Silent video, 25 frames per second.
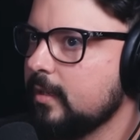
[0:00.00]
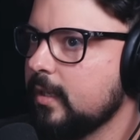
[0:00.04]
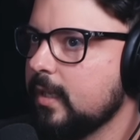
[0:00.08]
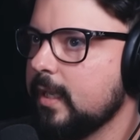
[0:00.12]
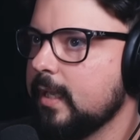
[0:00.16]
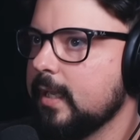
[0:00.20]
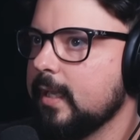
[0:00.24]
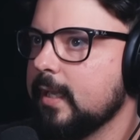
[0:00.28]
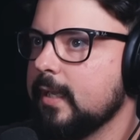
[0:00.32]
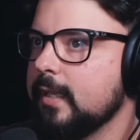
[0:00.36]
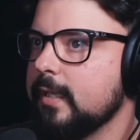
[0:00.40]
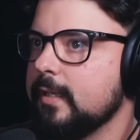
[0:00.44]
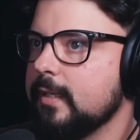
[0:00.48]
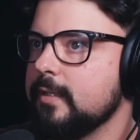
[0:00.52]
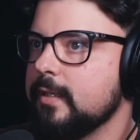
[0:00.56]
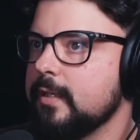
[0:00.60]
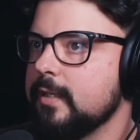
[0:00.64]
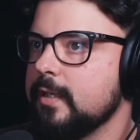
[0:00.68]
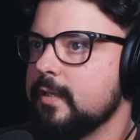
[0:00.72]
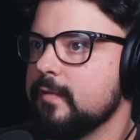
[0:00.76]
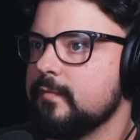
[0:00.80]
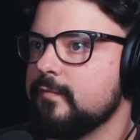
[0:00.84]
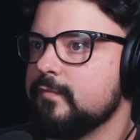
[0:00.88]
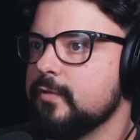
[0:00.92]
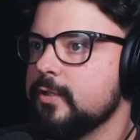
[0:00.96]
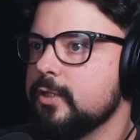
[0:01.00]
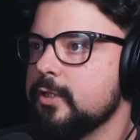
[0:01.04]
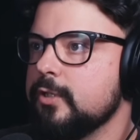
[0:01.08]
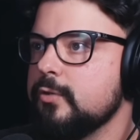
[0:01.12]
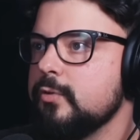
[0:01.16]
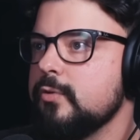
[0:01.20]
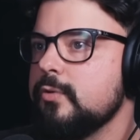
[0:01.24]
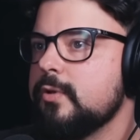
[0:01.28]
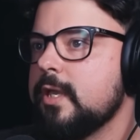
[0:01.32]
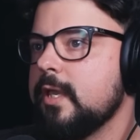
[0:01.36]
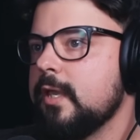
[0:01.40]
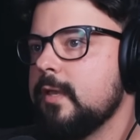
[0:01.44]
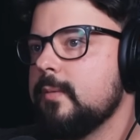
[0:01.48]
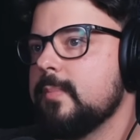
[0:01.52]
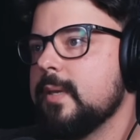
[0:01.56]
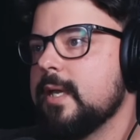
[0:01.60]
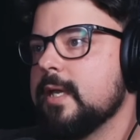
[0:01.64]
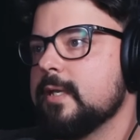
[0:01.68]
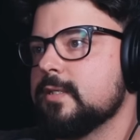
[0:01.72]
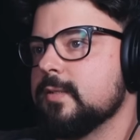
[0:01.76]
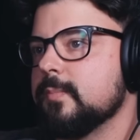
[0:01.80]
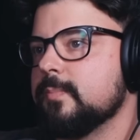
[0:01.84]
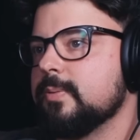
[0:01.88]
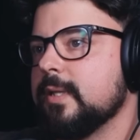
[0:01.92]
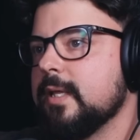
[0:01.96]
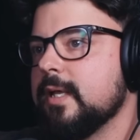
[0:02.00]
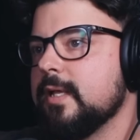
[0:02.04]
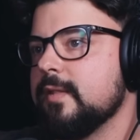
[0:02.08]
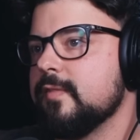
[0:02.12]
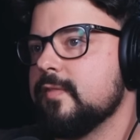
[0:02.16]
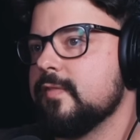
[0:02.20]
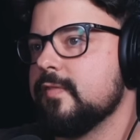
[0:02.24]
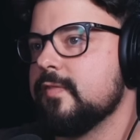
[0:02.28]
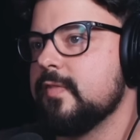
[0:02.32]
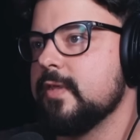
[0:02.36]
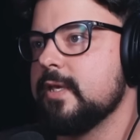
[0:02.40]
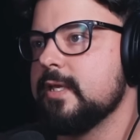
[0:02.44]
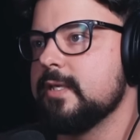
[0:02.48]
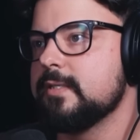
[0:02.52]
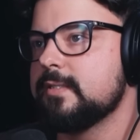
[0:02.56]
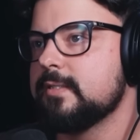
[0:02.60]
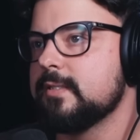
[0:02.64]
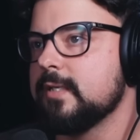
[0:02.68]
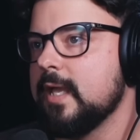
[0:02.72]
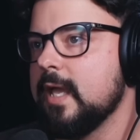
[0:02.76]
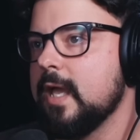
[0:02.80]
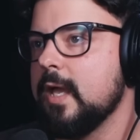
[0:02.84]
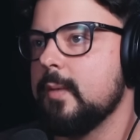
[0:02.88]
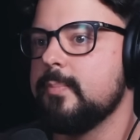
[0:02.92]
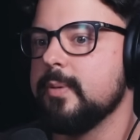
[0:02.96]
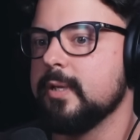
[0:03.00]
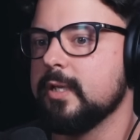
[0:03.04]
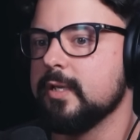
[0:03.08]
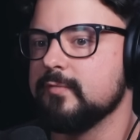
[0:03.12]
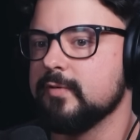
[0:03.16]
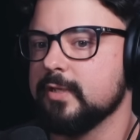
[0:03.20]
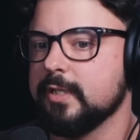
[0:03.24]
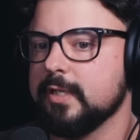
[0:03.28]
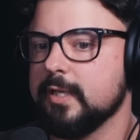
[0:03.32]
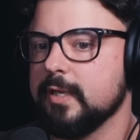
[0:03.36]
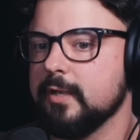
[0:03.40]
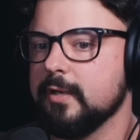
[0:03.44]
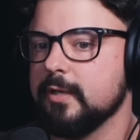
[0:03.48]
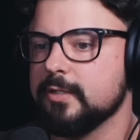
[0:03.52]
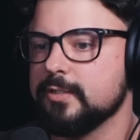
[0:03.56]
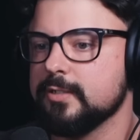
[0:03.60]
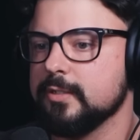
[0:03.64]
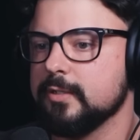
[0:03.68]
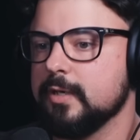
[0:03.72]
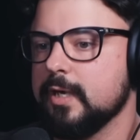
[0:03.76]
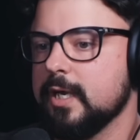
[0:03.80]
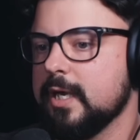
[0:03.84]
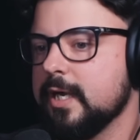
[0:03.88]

And if you came back to play this epic of a character,